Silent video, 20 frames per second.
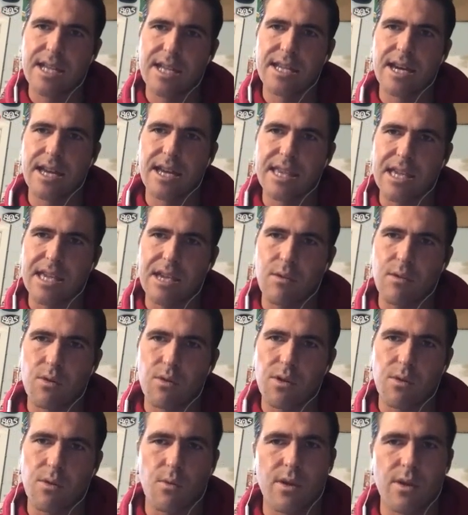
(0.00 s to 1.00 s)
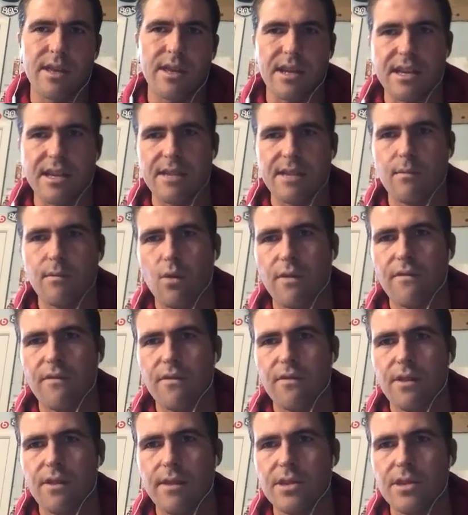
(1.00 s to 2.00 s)
and I think it's
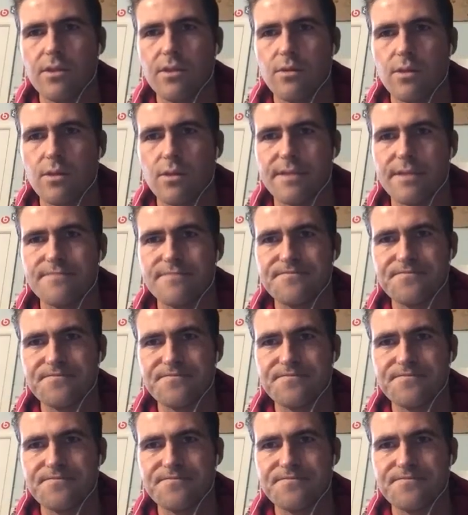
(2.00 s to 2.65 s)
important for him to